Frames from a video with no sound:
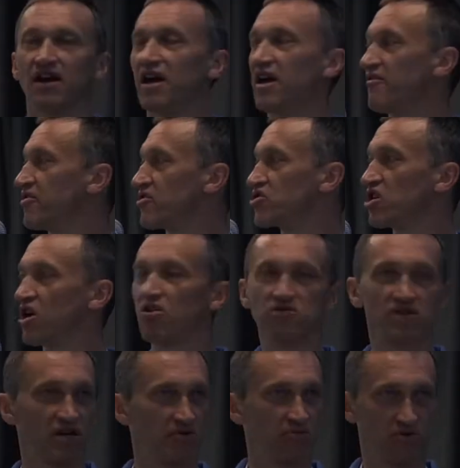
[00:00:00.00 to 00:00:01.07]
Every
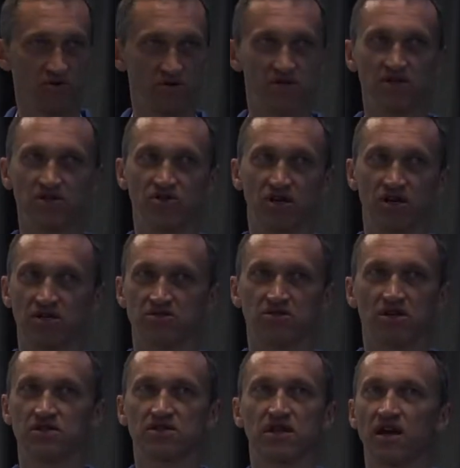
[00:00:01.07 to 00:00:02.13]
shoulder procedure
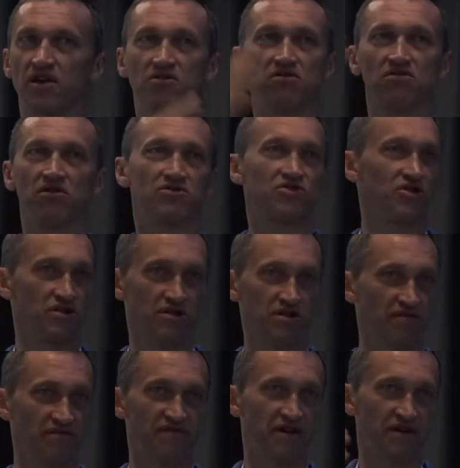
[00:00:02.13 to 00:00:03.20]
just psychological
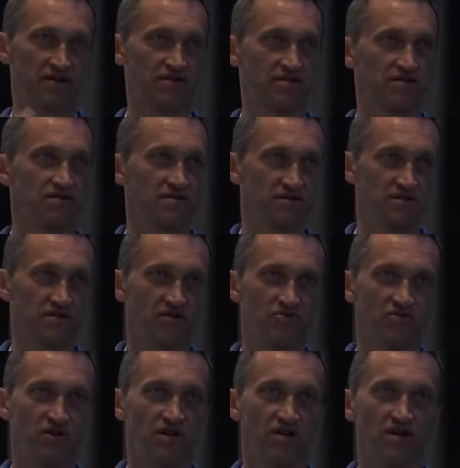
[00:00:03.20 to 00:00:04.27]
effect. So
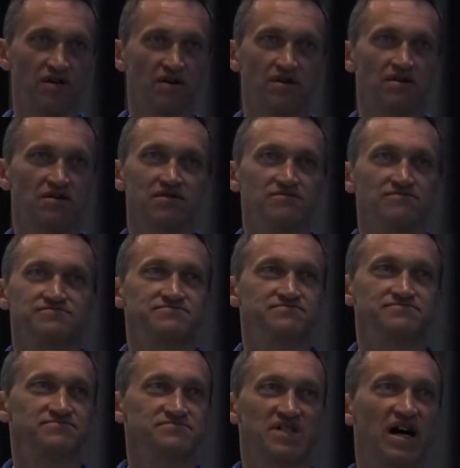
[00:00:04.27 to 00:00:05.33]

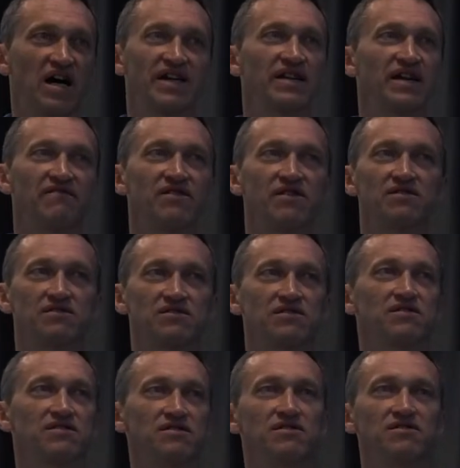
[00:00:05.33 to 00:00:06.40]
I never
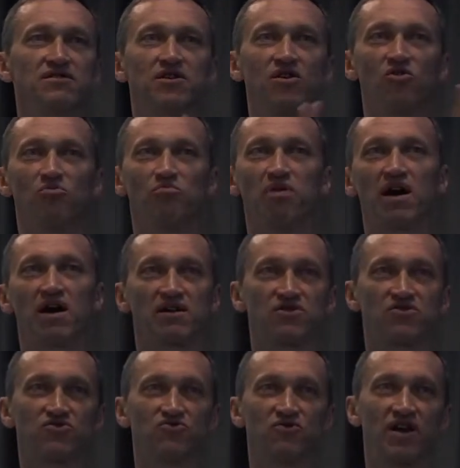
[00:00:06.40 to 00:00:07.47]
go back
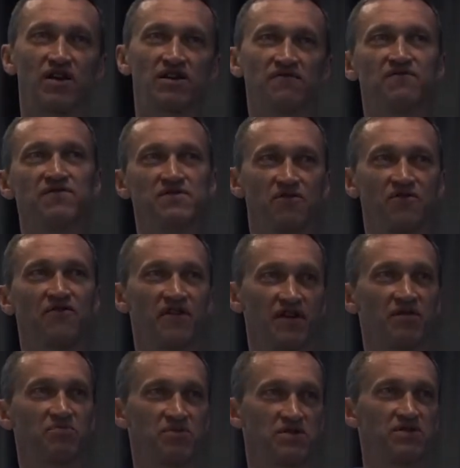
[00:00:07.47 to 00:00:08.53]
to any
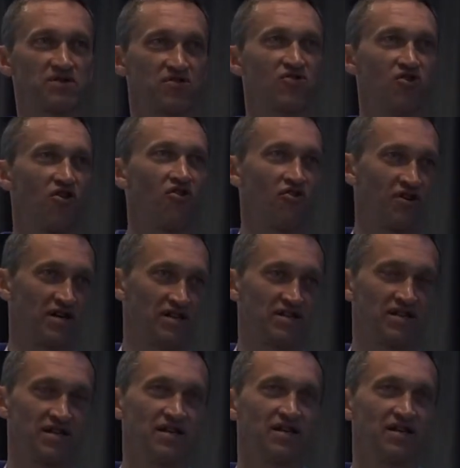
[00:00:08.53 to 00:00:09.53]
physiotherapist congress.